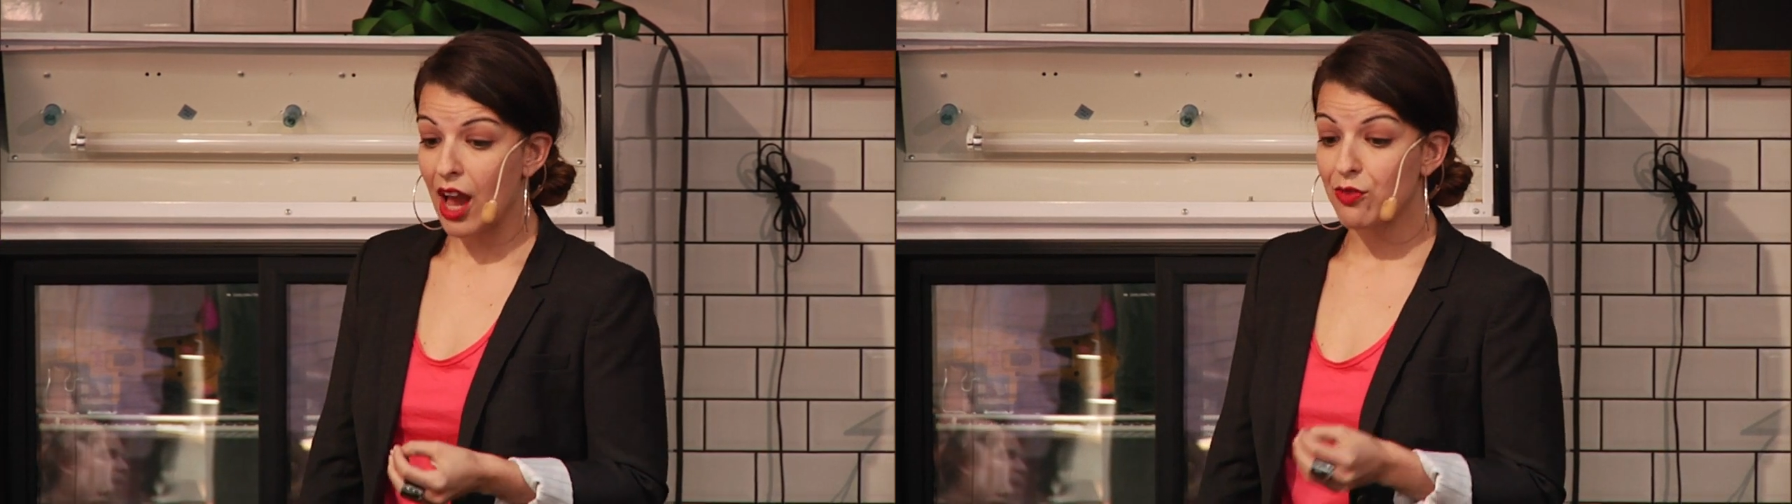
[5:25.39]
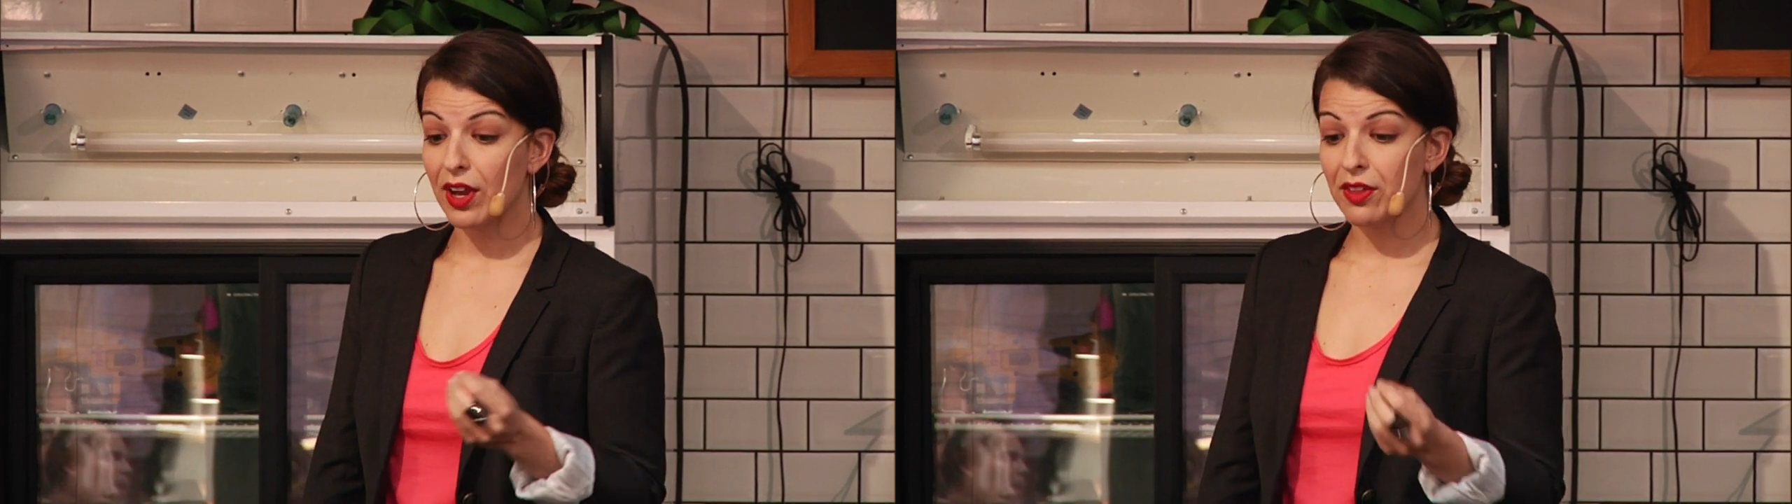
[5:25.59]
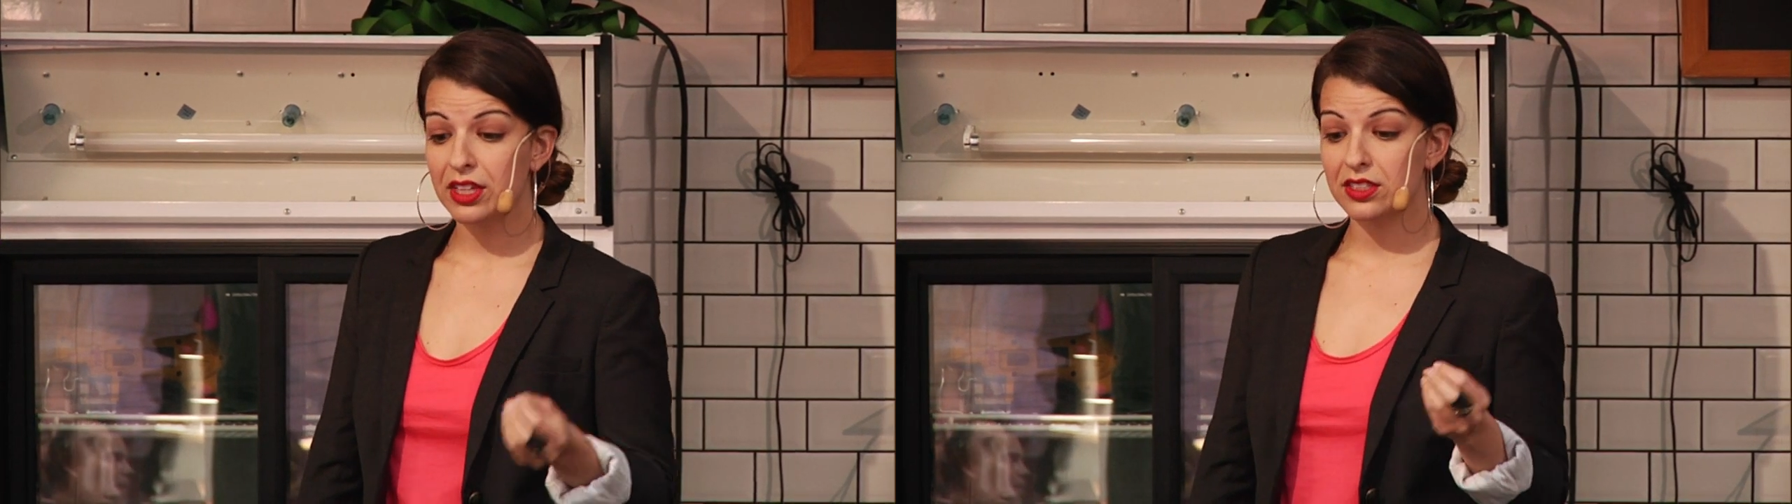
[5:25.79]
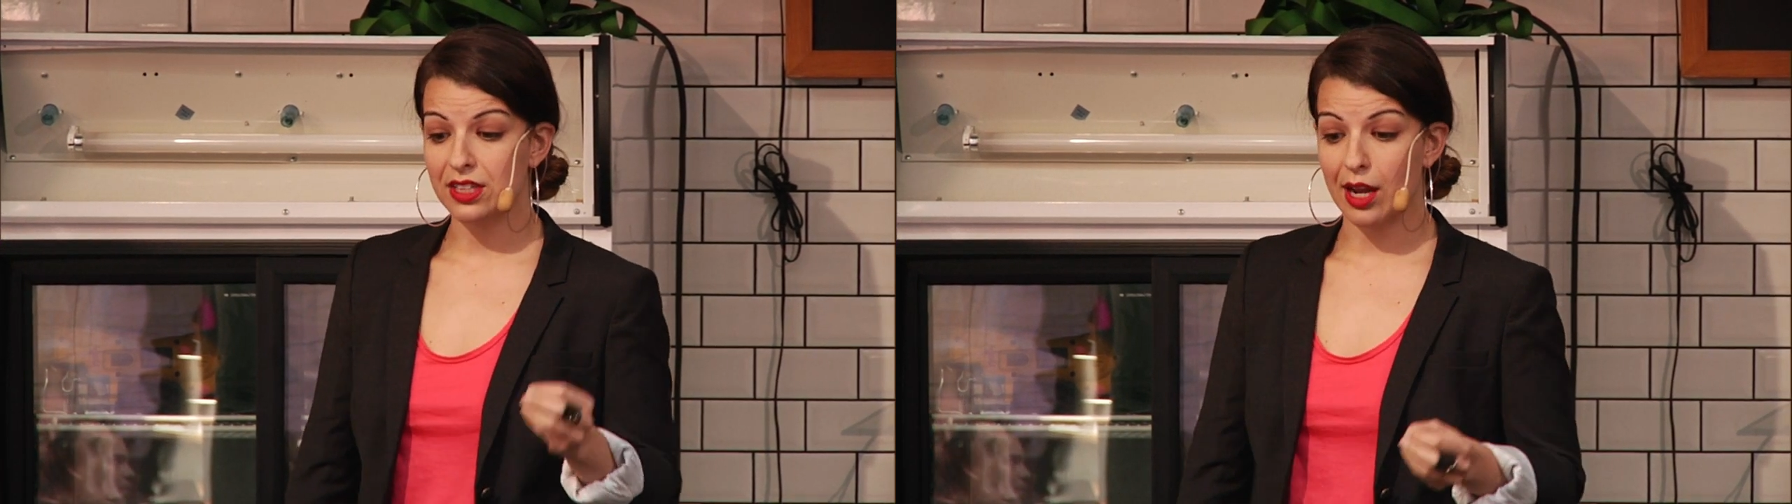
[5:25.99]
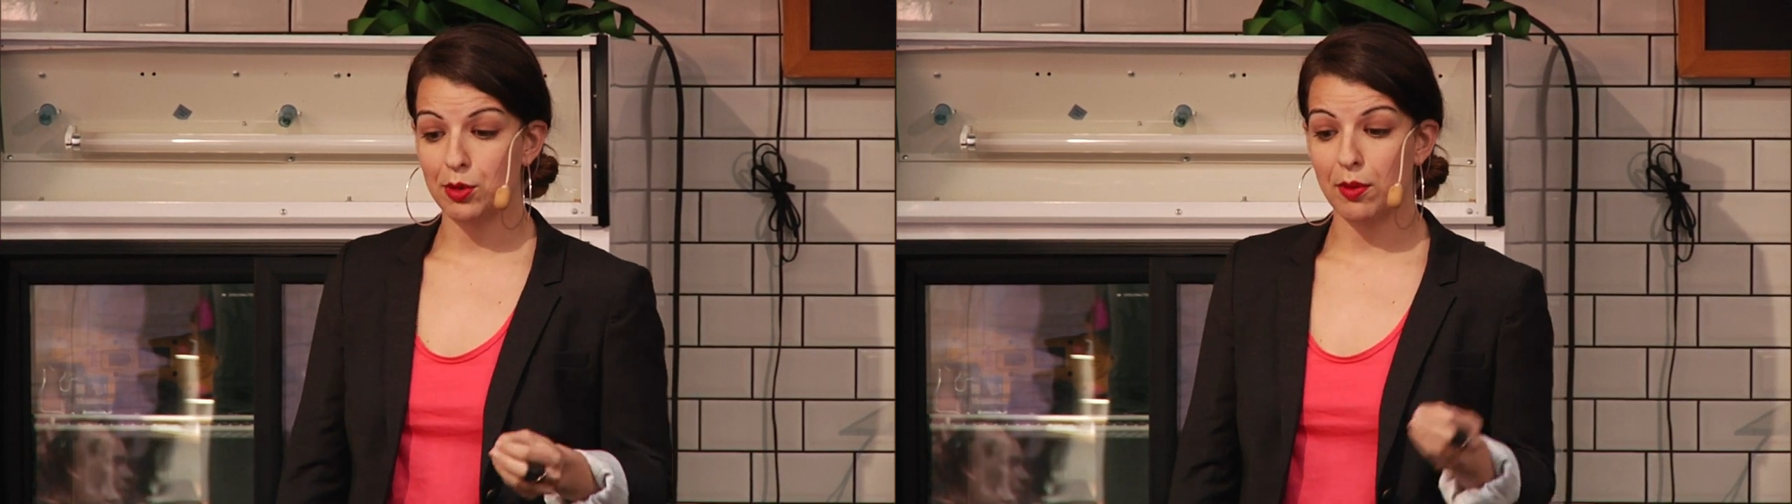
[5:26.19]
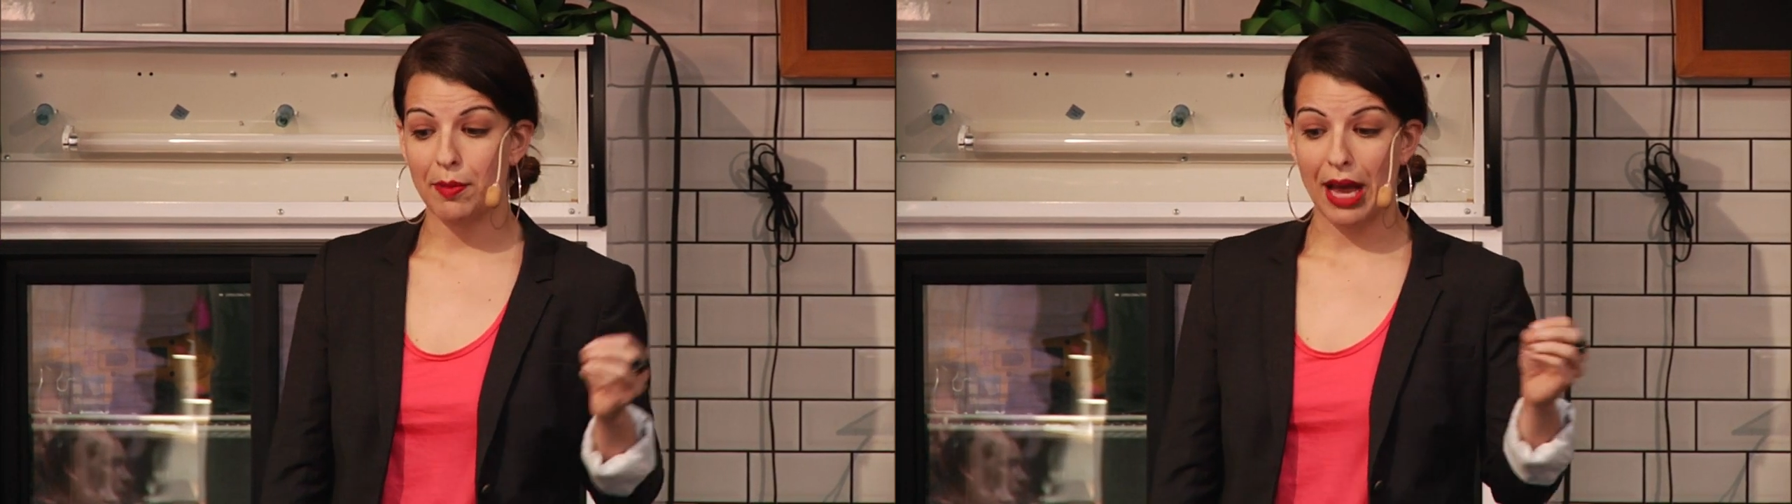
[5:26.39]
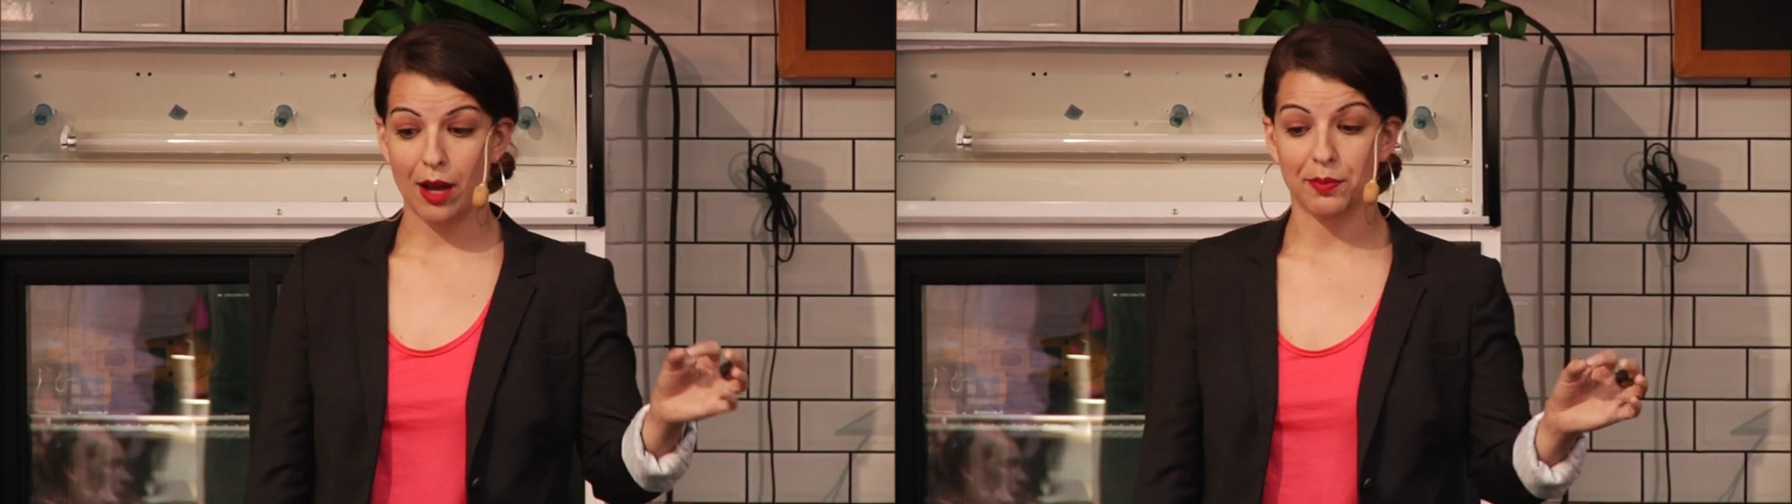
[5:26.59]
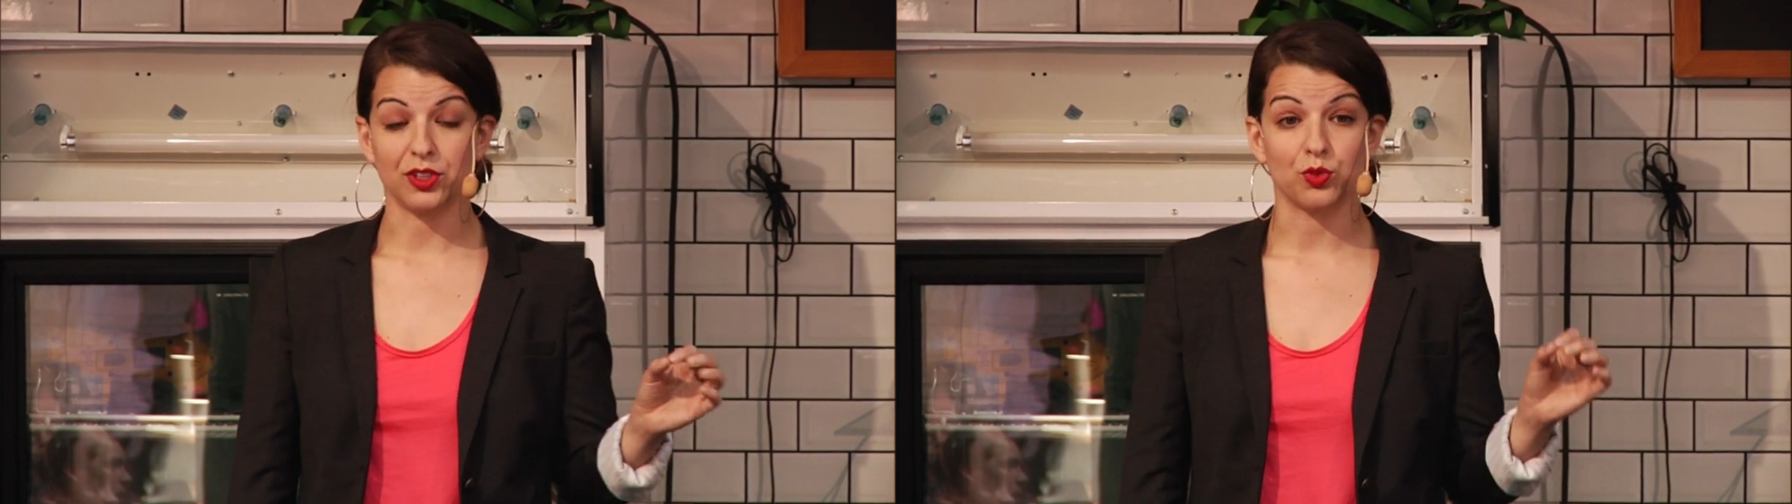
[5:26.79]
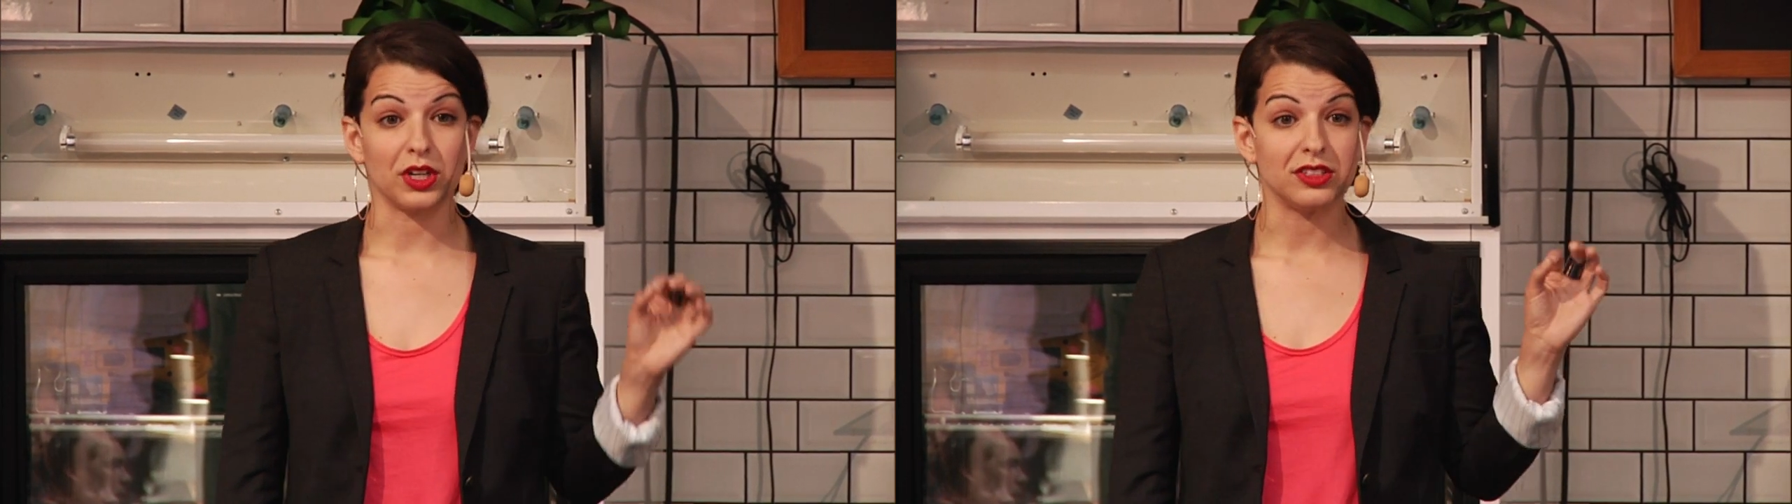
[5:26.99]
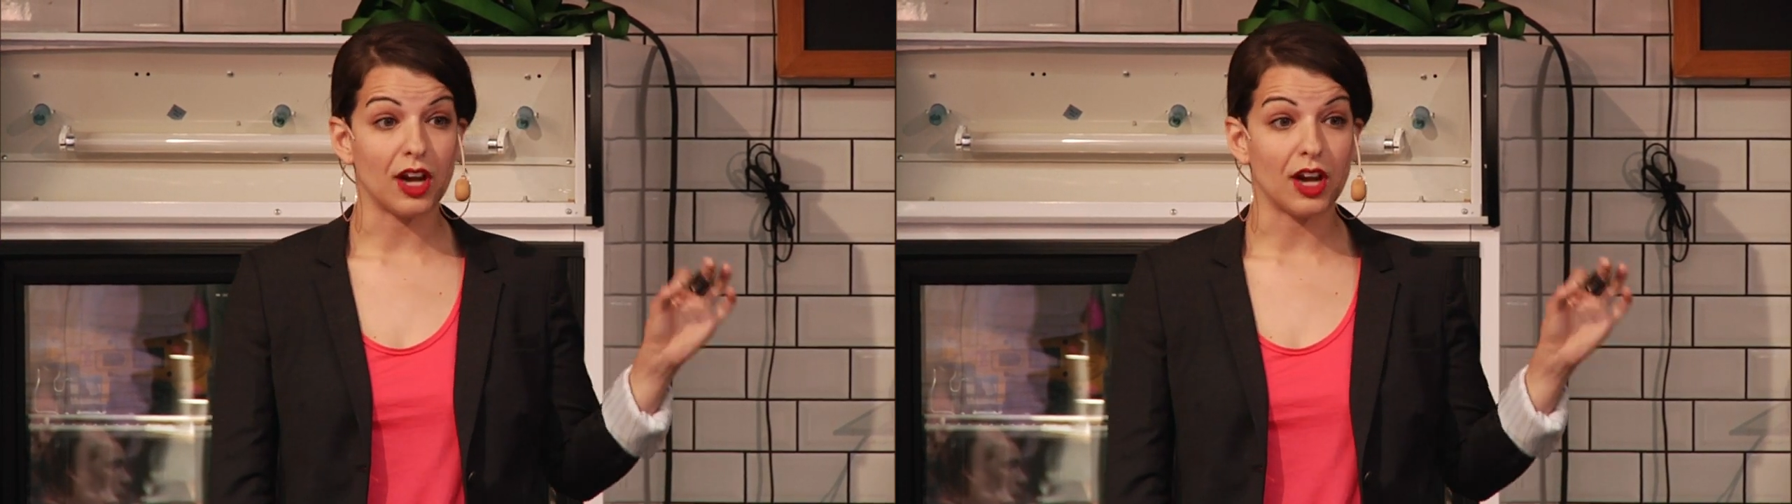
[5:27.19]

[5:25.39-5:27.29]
I found that a cyber mob happens when a